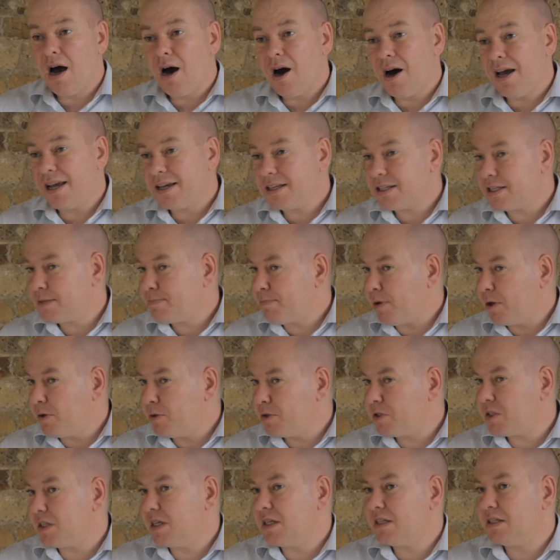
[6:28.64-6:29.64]
I
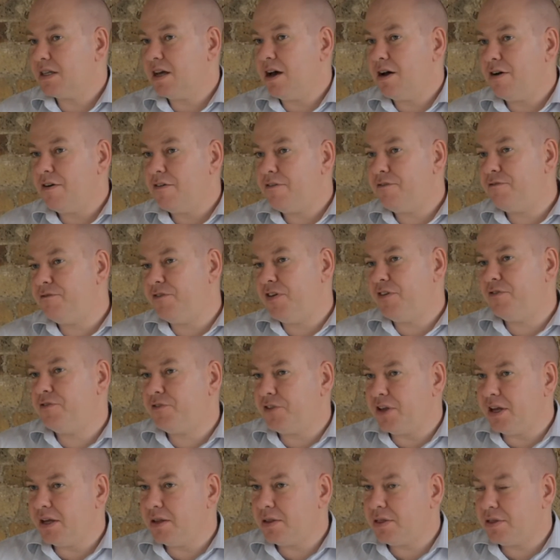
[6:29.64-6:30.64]
exposed this at
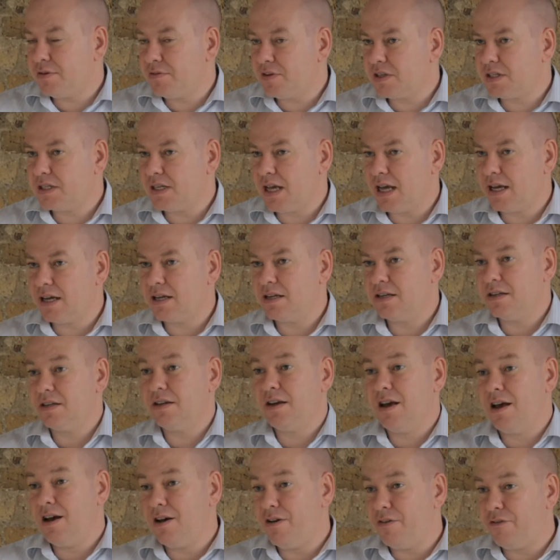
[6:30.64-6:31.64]
1/15 of a second
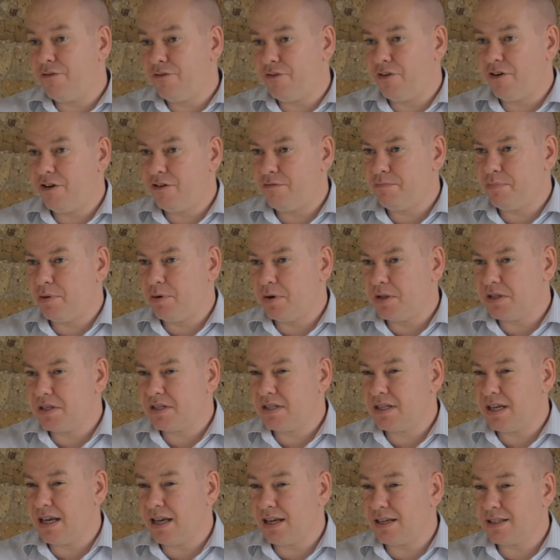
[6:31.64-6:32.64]
at
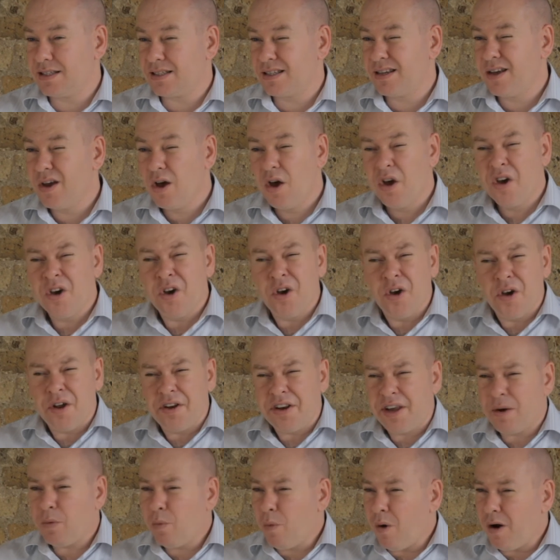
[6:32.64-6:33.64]
5.6.
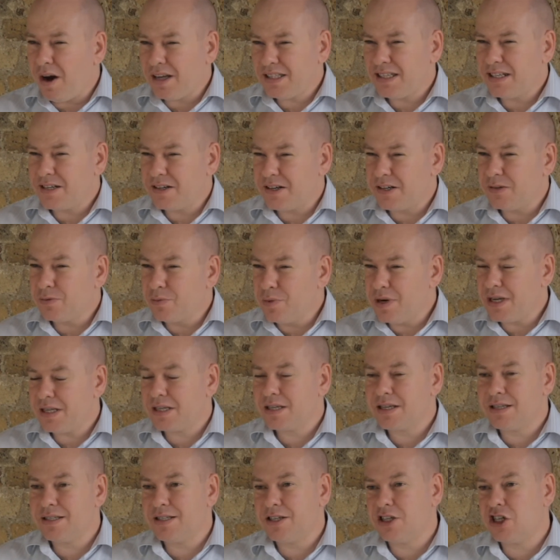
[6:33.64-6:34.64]
Now, why did I
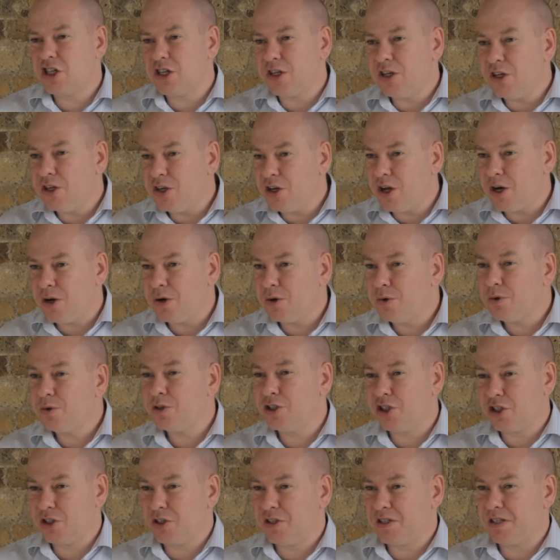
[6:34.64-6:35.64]
risk such a low
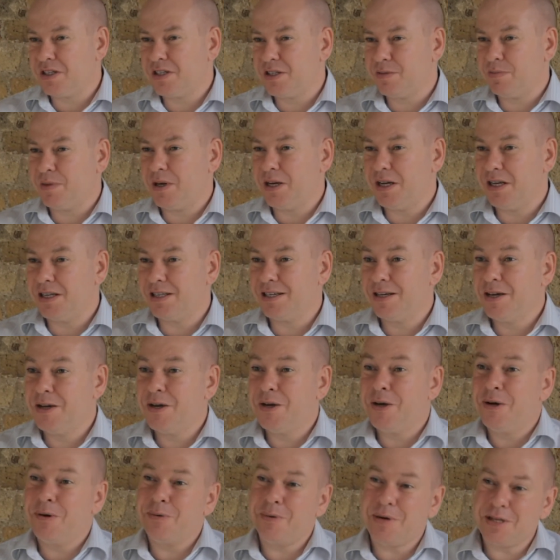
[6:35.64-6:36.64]
shutter speed?
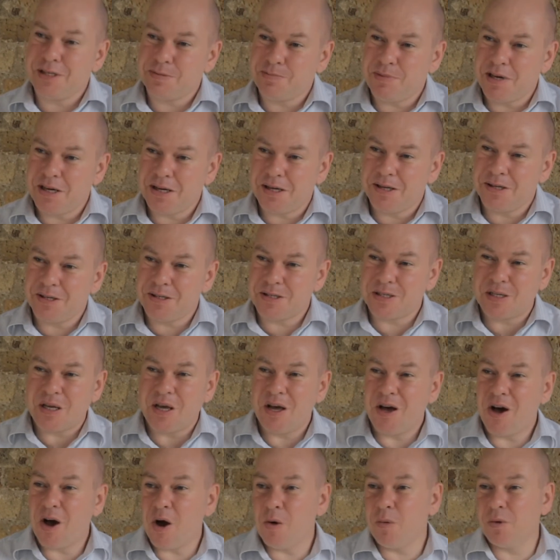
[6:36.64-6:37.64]
Well, it's because
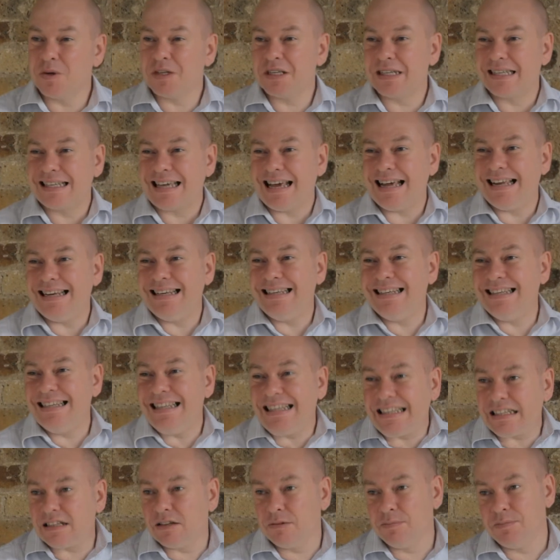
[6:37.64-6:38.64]
I wanted to get a
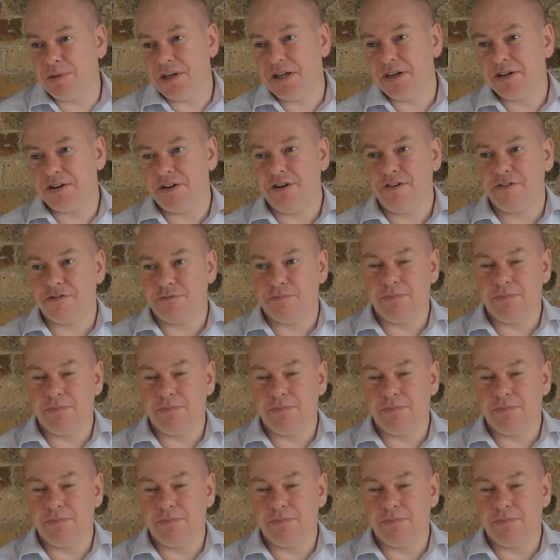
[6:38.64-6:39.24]
little bit of